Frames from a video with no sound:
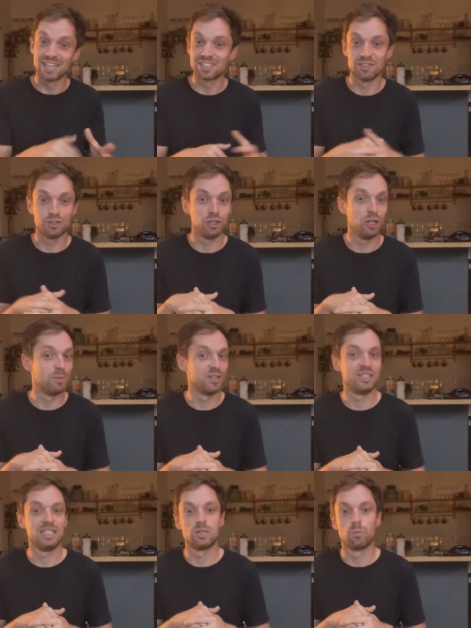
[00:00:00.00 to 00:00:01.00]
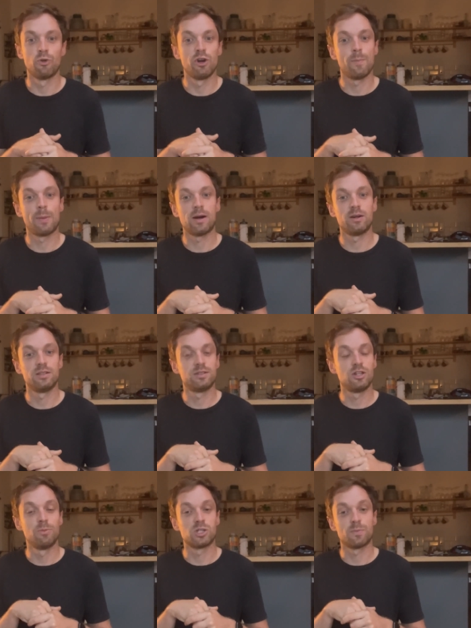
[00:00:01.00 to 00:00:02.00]
as consumers need to worry about
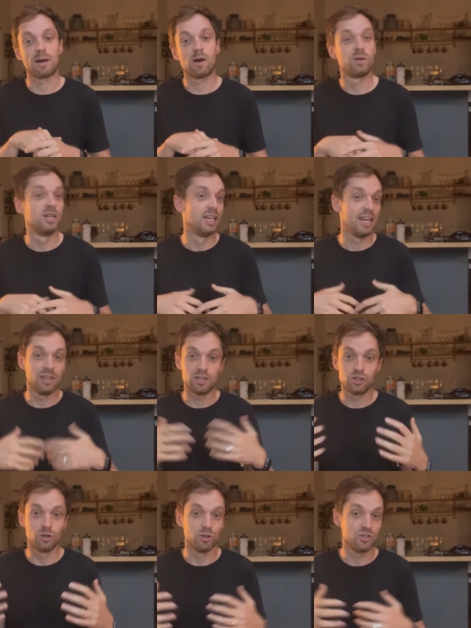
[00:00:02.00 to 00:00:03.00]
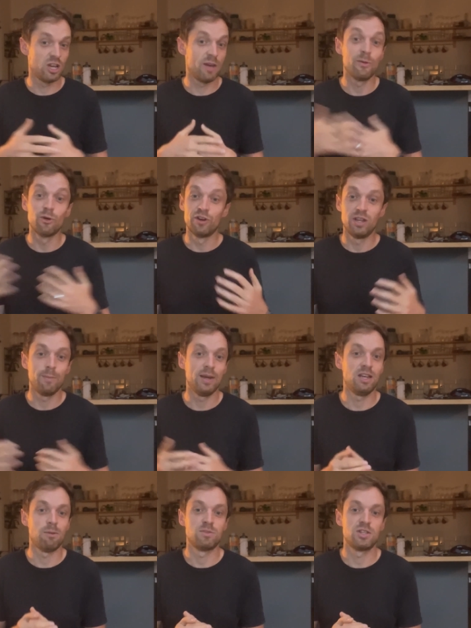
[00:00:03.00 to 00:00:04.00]
too much about in the short term or in the medium